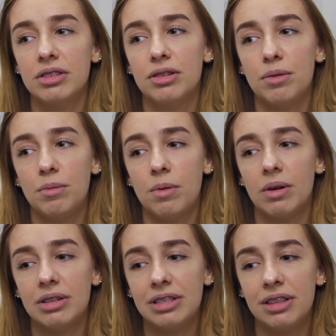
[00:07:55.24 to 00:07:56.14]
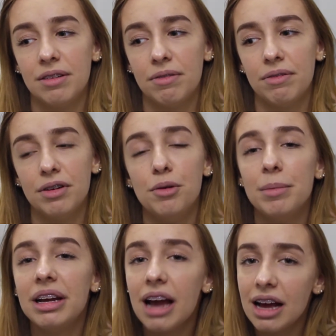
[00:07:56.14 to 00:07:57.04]
towards the
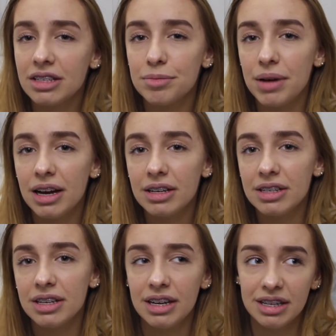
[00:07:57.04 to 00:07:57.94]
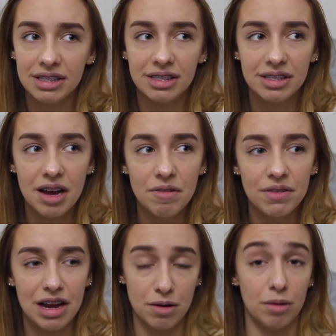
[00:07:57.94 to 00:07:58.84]
filming aspect and stuff
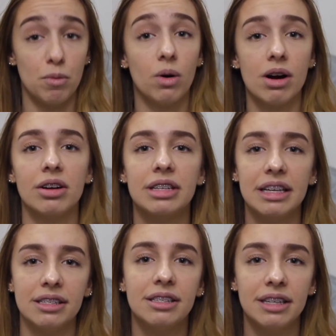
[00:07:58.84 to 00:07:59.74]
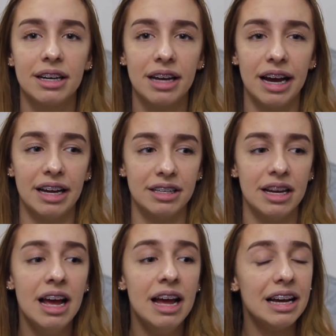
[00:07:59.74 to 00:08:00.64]
and are more artistic and
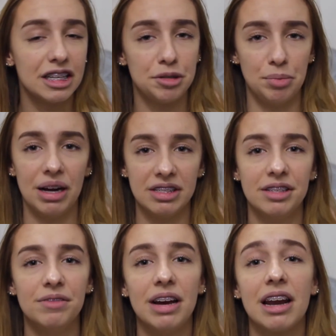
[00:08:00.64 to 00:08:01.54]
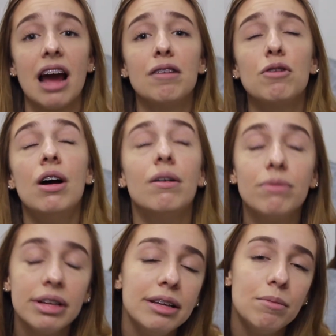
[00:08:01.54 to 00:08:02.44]
expressive and I
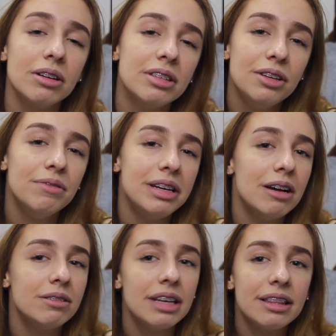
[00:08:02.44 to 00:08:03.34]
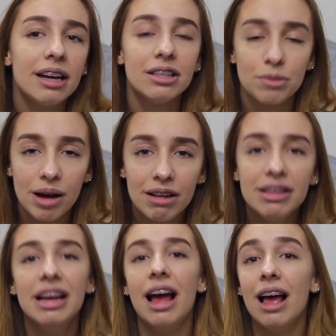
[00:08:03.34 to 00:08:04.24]
really want to do videos like that as
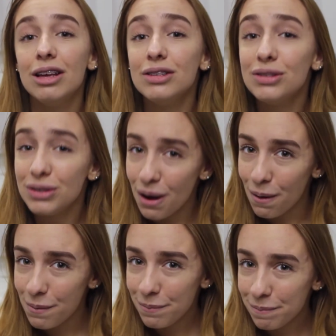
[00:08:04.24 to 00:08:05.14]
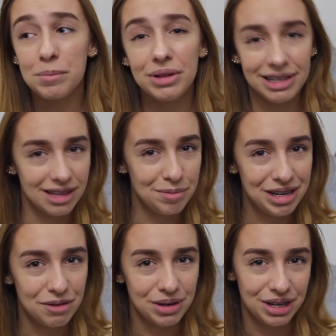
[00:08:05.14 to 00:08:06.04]
well. So please let me
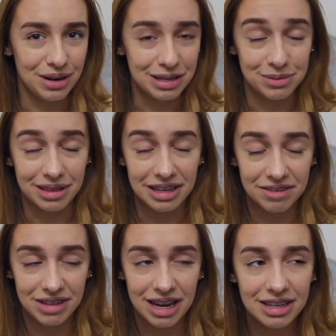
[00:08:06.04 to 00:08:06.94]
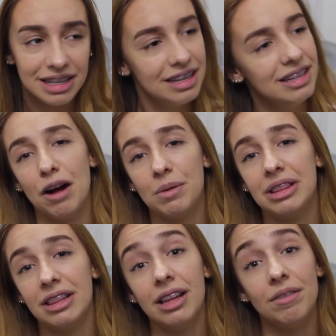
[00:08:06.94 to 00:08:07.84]
know what you guys would think of that. I would
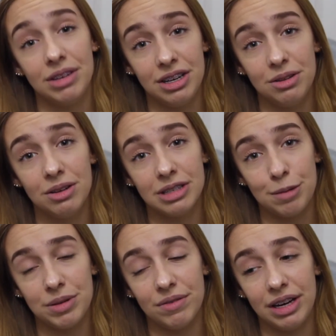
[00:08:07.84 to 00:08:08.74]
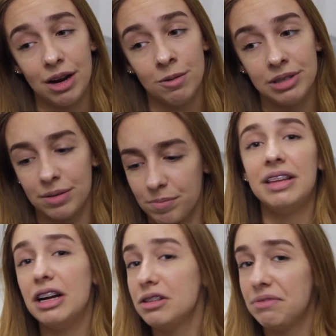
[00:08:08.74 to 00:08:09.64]
love to do those types of videos.
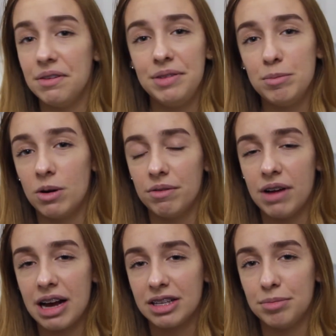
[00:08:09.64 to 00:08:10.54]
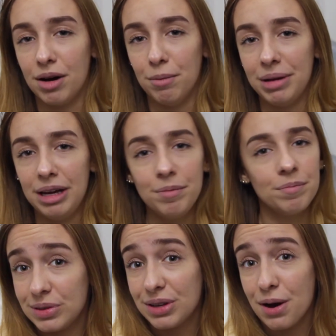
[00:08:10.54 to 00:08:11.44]
There's 50 more facts about me.
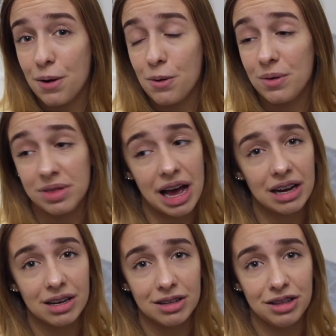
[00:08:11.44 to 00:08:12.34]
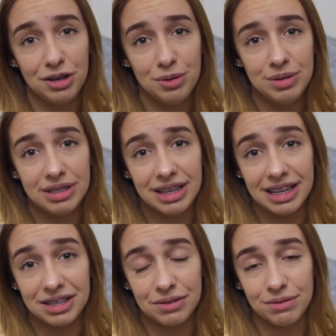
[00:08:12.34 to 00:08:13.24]
So that concludes
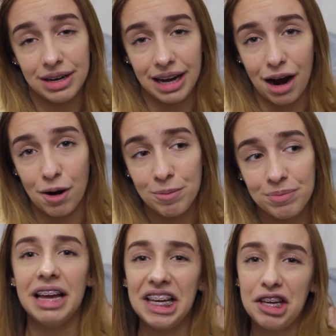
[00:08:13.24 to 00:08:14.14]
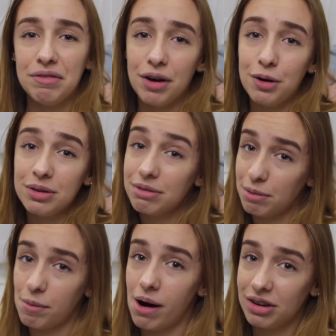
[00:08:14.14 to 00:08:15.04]
this video. Thank you folks
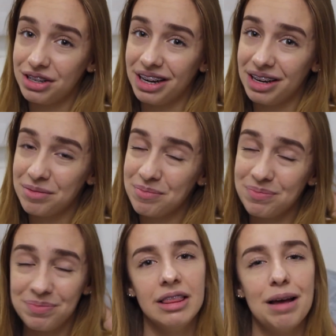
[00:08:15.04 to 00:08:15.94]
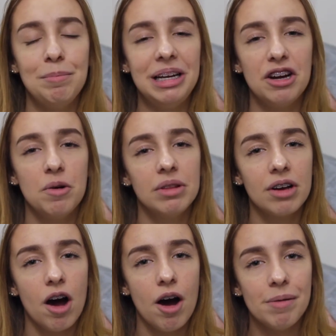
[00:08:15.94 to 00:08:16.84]
for watching. Let me know in the
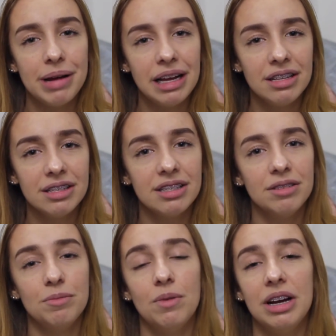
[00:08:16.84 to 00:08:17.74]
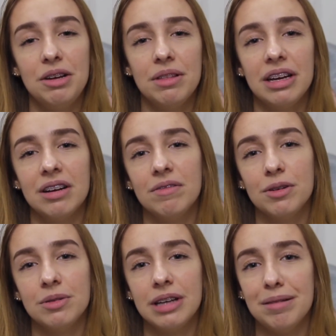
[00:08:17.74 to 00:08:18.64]
comments what you think of
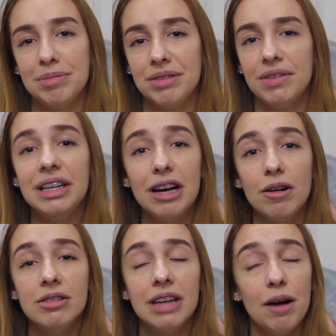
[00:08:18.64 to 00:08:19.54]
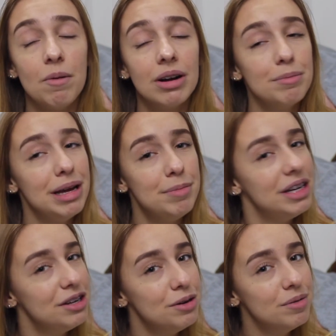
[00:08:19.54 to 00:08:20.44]
those types of videos I want to maybe
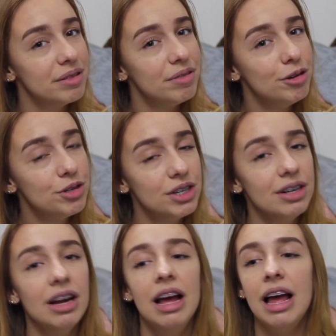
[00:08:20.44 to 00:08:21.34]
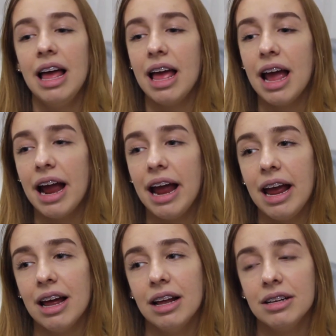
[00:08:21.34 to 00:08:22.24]
do in the future.
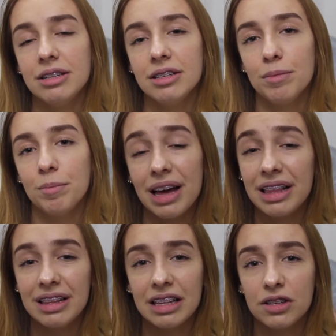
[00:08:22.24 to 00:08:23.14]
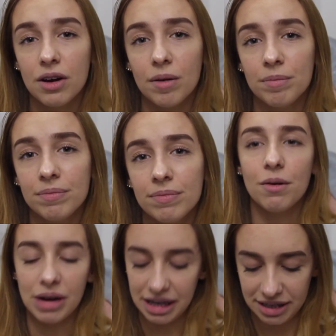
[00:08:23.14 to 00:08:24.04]
And I think that's all.
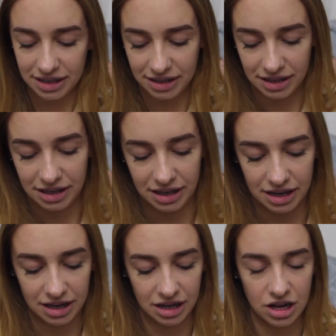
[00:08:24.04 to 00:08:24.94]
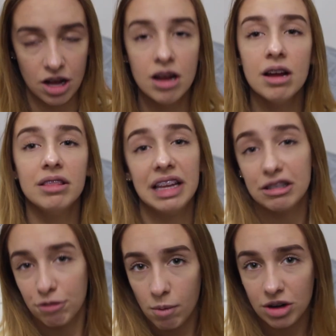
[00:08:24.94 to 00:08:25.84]
Alright,
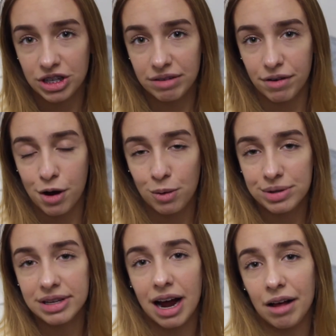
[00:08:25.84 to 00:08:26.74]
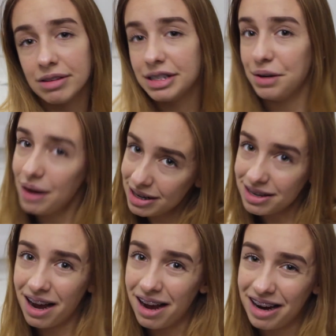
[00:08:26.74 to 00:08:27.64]
Thanks for watching, folks. I'll see you next
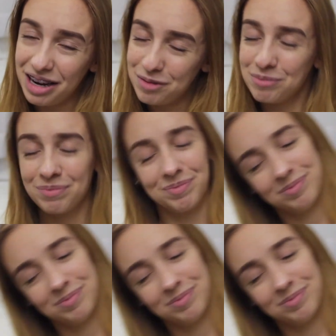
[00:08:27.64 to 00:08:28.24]
time.